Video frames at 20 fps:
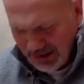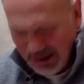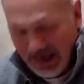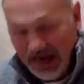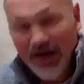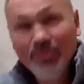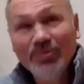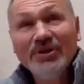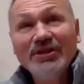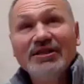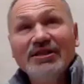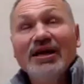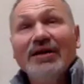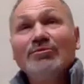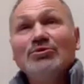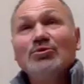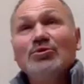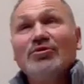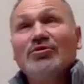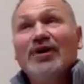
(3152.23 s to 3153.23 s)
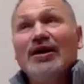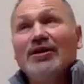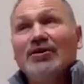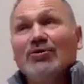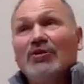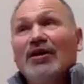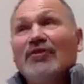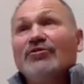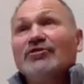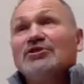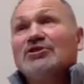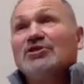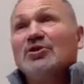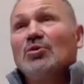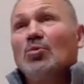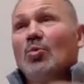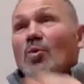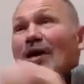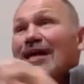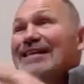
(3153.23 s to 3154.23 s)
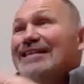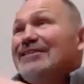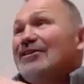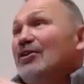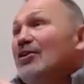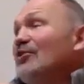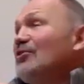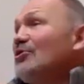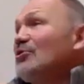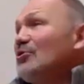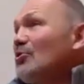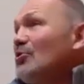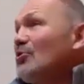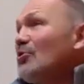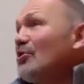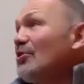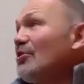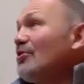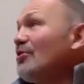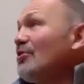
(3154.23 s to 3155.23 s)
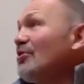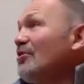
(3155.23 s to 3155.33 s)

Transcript: How many times do we find a reference to wait on the Lord